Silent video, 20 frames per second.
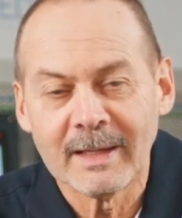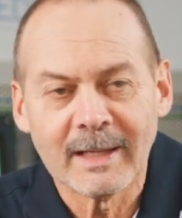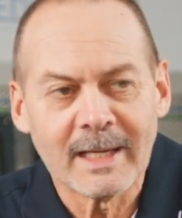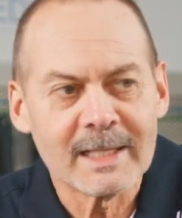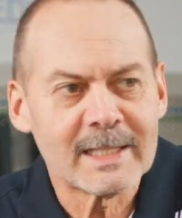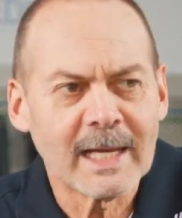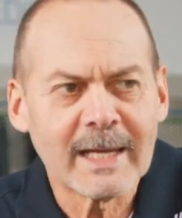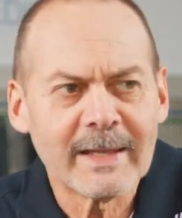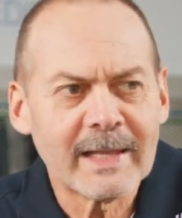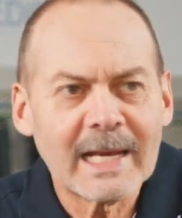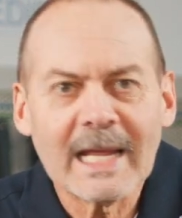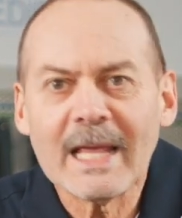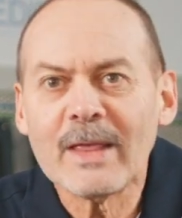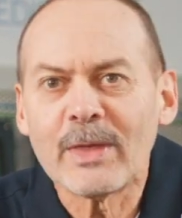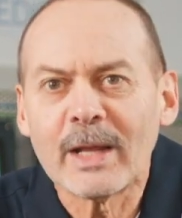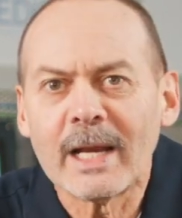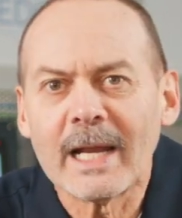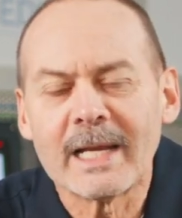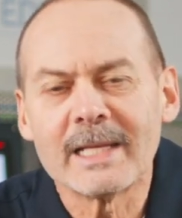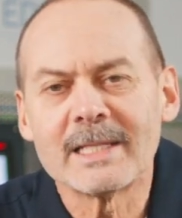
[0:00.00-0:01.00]
They say that
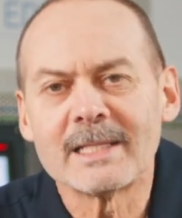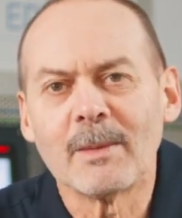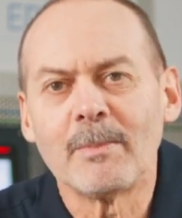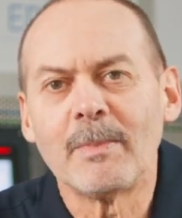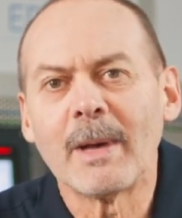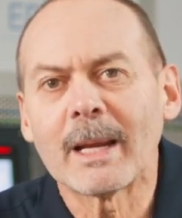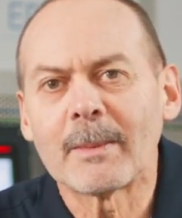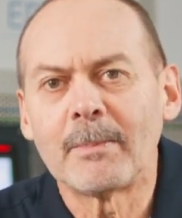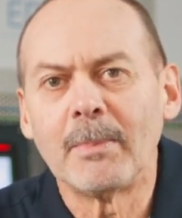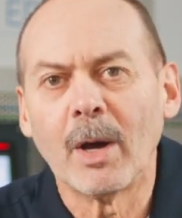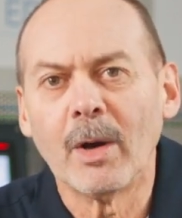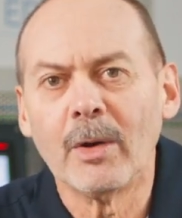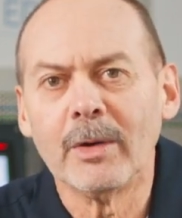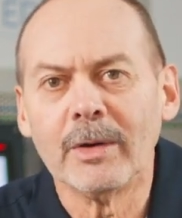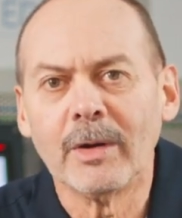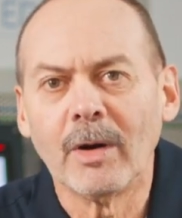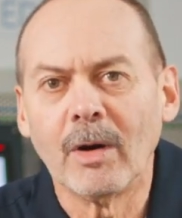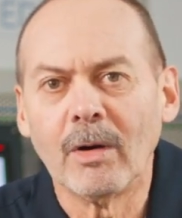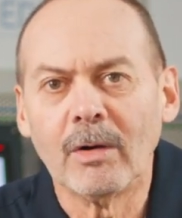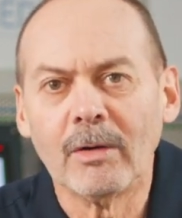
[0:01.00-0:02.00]
Ethernet is the
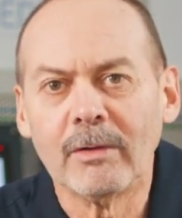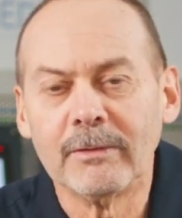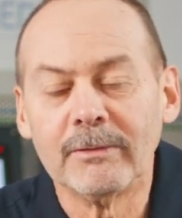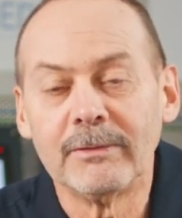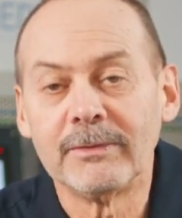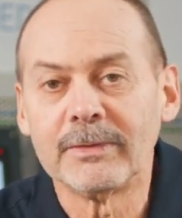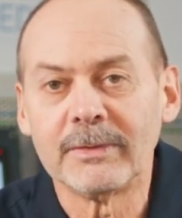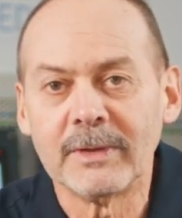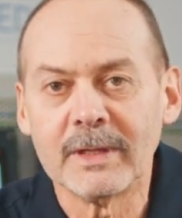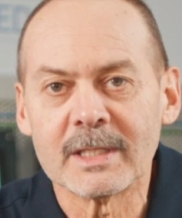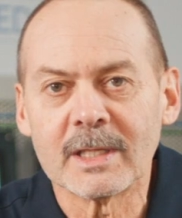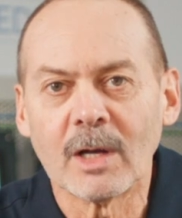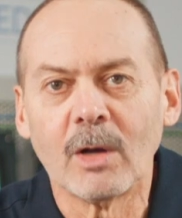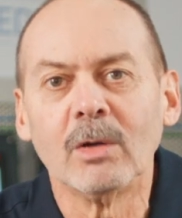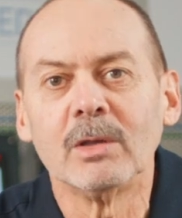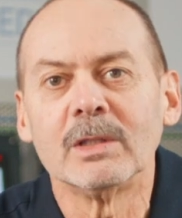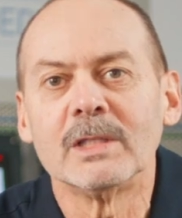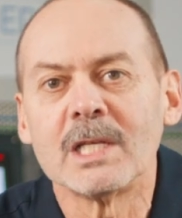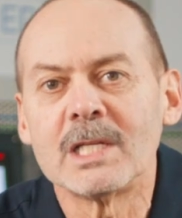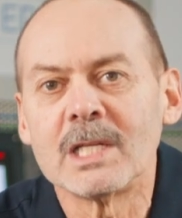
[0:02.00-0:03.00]
backbone of this
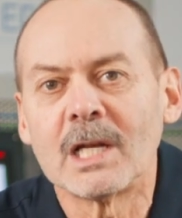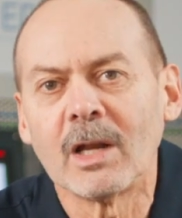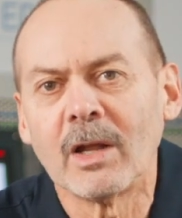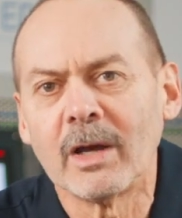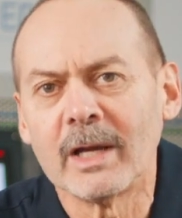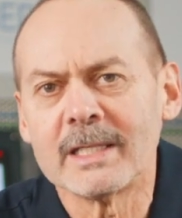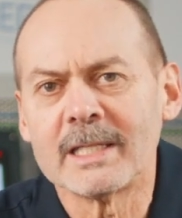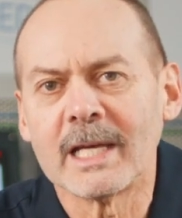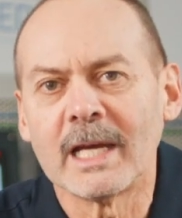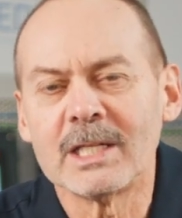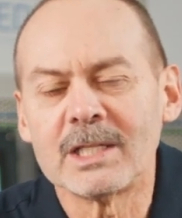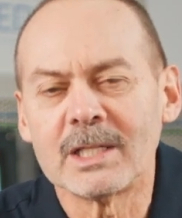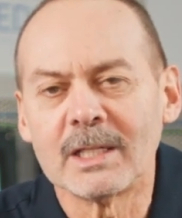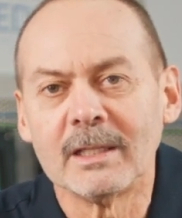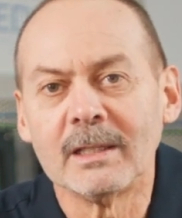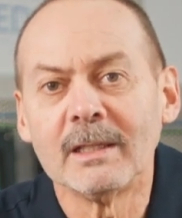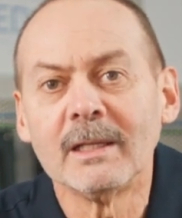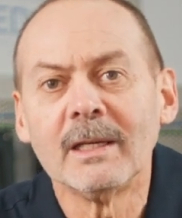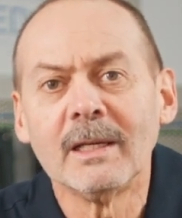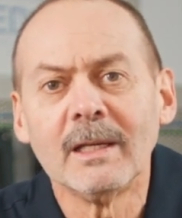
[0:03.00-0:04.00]
whole digitalisation.